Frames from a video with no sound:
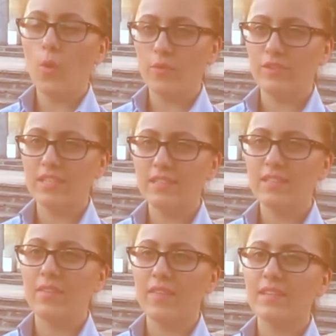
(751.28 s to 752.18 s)
confident
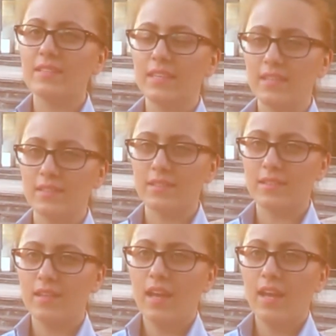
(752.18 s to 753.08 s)
in their skills,
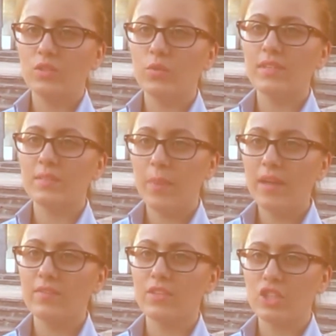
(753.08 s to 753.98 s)
and will
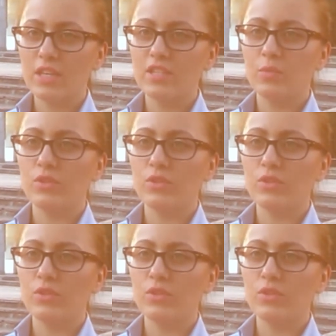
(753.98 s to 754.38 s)
spark the change and